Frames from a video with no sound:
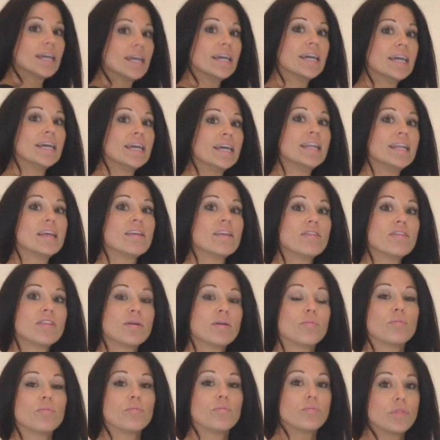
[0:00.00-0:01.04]
in
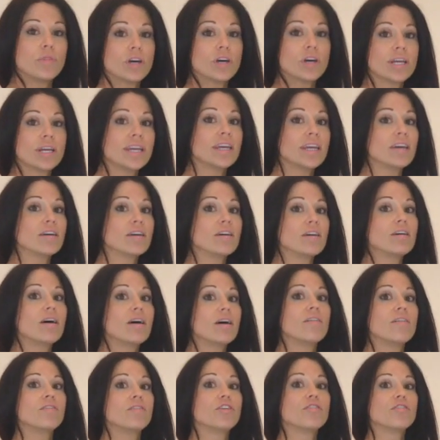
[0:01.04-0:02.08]
the heel
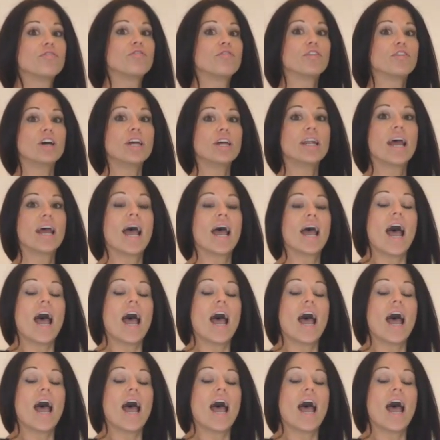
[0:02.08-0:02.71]
of your foot.